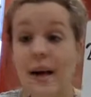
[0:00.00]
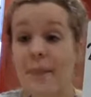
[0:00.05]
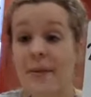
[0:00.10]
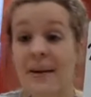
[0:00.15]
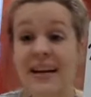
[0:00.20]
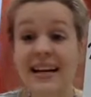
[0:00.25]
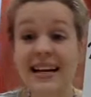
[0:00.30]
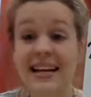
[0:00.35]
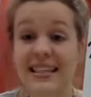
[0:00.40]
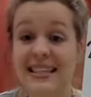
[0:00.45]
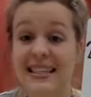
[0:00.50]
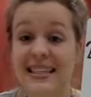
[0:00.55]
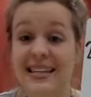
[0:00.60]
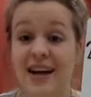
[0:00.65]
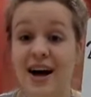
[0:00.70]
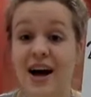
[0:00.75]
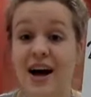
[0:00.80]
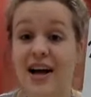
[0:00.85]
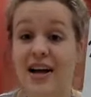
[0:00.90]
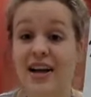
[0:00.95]
but it is
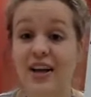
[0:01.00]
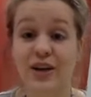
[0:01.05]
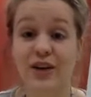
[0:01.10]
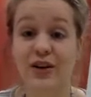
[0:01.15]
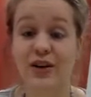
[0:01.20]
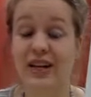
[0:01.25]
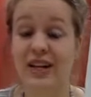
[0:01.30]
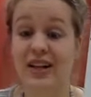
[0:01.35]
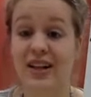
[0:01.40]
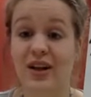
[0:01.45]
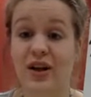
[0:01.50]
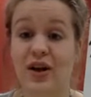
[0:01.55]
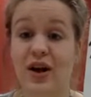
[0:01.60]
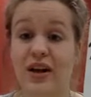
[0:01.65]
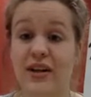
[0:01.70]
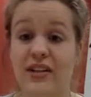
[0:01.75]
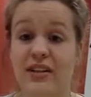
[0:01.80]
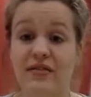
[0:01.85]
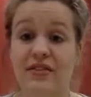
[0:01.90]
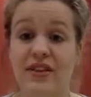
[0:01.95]
not included in the
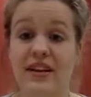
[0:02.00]
cost of